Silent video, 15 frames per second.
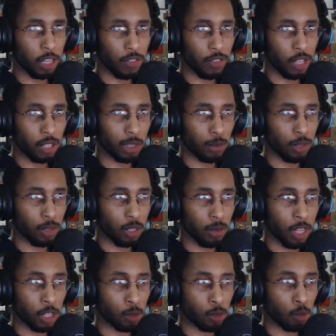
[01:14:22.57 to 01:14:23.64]
I feel like that's
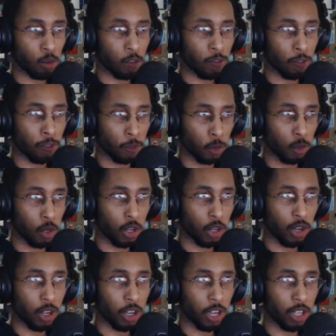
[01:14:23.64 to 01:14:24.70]
something that's more
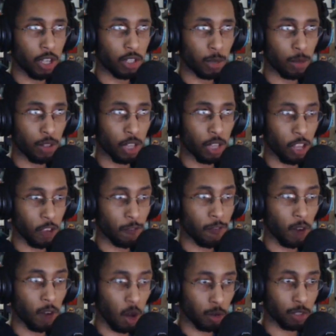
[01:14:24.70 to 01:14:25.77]
fluid and something that
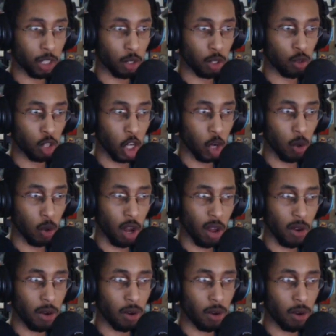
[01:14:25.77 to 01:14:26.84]
evolves as you go
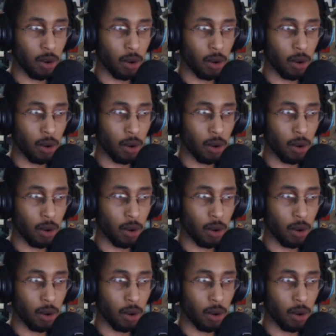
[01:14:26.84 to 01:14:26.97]
on.